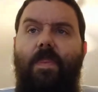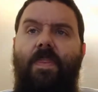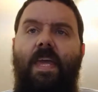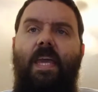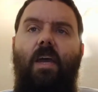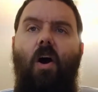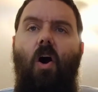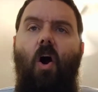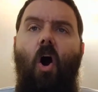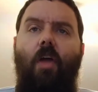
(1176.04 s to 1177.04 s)
The
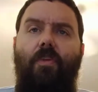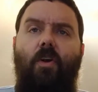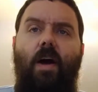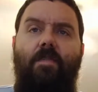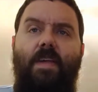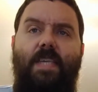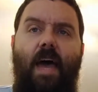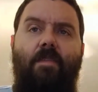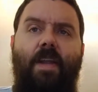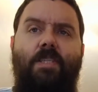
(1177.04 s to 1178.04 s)
author of
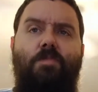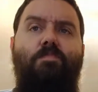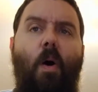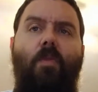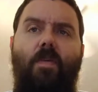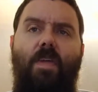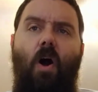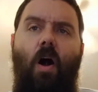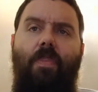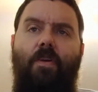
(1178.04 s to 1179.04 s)
this evidence, both of
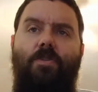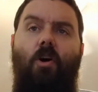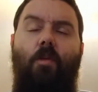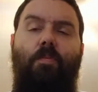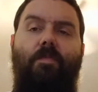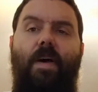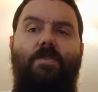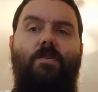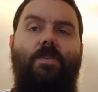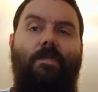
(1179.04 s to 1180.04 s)
the authors are
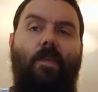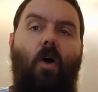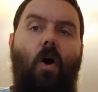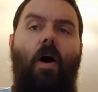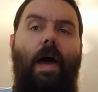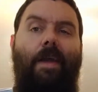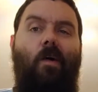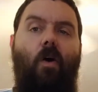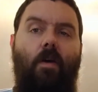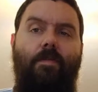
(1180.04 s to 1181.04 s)
professors of law at
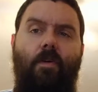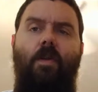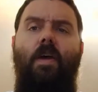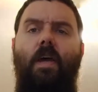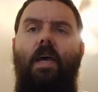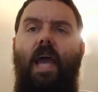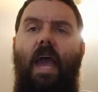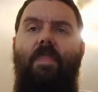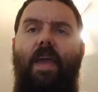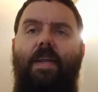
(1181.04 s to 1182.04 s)
Harvard,
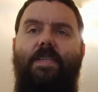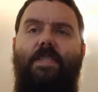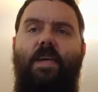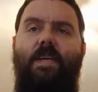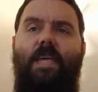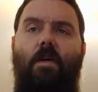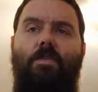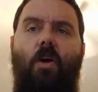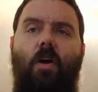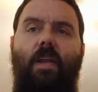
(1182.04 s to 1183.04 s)
and they discuss how
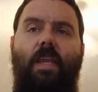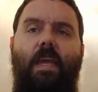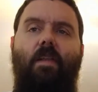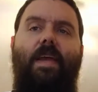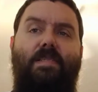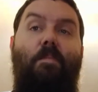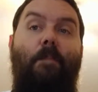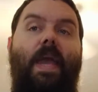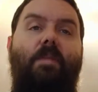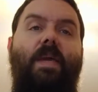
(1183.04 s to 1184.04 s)
targeted killings
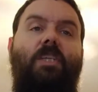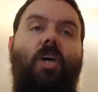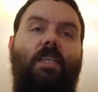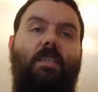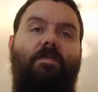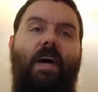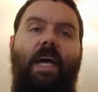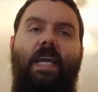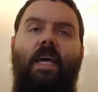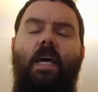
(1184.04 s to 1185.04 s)
may be
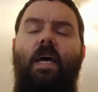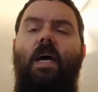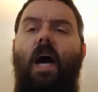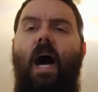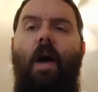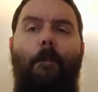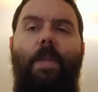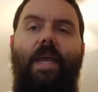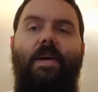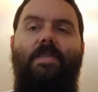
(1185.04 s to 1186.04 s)
justified
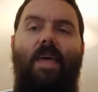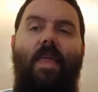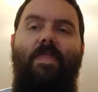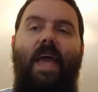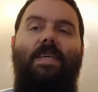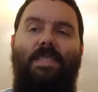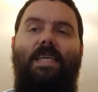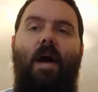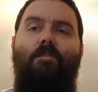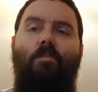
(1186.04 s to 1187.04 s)
because they
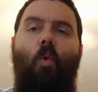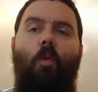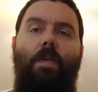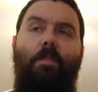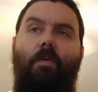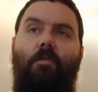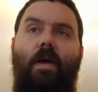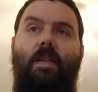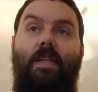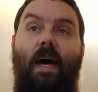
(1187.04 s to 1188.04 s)
stop more people
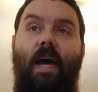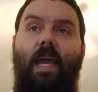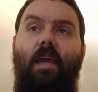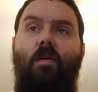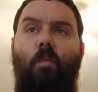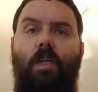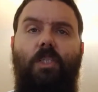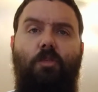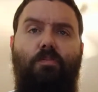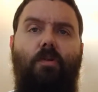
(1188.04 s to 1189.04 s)
from dying,
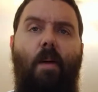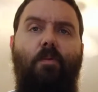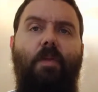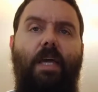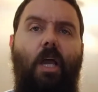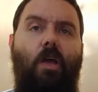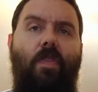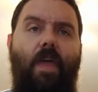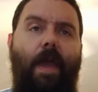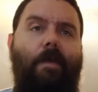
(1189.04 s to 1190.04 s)
which is probably a
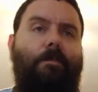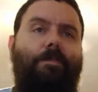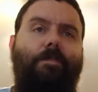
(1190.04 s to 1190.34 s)
good thing.